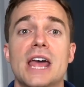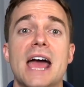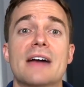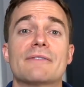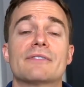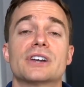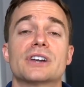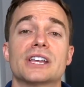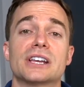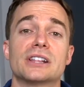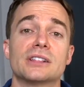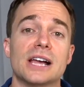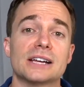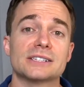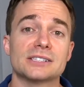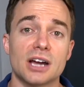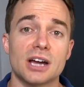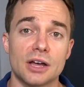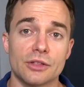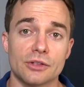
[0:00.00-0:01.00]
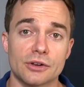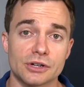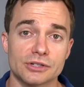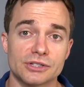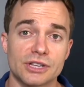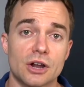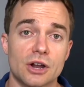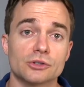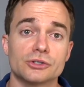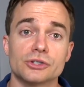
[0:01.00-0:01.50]
ever neglect others
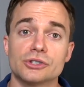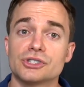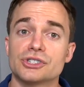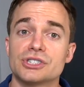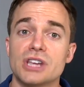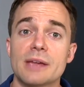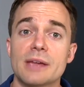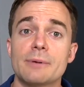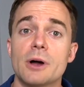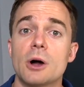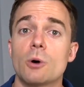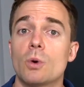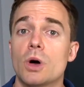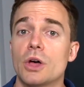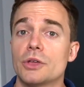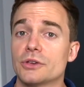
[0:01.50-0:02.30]
that also shape how well